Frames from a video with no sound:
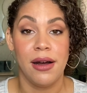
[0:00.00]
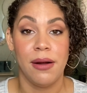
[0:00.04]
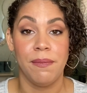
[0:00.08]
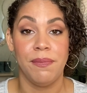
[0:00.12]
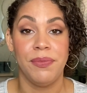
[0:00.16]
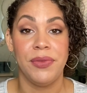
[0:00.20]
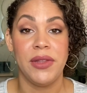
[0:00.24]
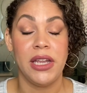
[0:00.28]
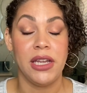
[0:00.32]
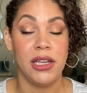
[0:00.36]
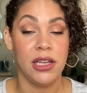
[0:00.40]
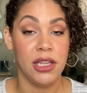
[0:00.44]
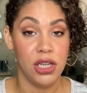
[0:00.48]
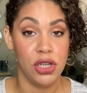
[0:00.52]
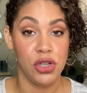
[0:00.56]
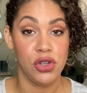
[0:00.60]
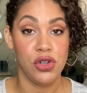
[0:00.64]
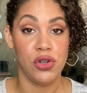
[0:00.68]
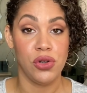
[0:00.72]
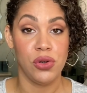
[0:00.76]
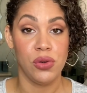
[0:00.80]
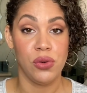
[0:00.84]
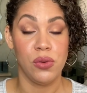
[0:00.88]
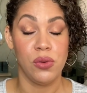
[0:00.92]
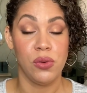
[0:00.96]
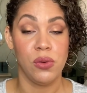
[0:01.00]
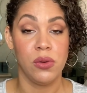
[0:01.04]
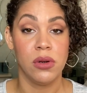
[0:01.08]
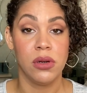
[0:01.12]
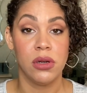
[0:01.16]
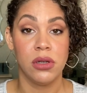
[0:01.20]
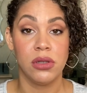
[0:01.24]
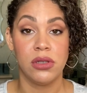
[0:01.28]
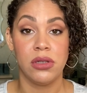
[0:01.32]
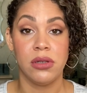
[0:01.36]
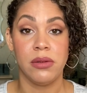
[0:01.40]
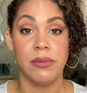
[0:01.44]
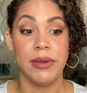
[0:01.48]
They need you
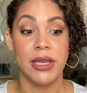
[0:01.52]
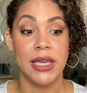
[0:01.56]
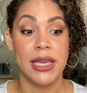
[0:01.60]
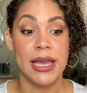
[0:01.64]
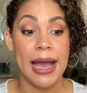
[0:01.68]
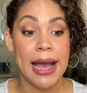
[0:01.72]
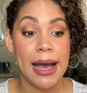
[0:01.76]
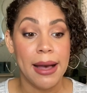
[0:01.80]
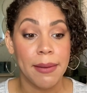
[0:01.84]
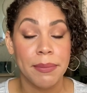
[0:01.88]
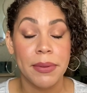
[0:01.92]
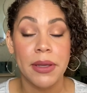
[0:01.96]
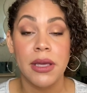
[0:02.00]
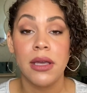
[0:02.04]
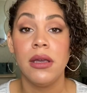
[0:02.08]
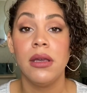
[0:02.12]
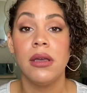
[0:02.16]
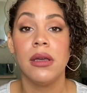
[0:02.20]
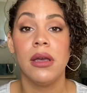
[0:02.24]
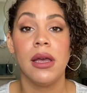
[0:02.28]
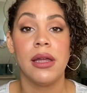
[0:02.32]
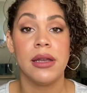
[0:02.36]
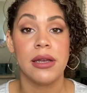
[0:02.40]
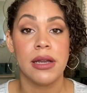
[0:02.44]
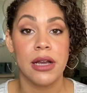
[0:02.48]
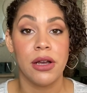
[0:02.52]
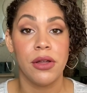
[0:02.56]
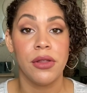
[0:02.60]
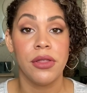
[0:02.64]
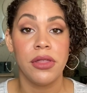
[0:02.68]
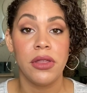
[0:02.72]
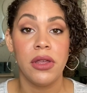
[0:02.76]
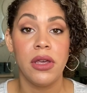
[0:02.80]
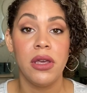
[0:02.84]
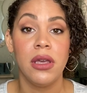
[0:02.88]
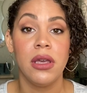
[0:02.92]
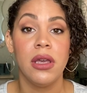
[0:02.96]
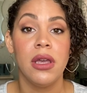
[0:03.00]
to be happy and
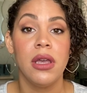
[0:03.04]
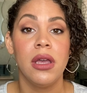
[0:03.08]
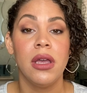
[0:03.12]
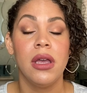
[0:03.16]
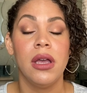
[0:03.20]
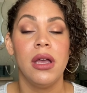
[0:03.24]
healthy.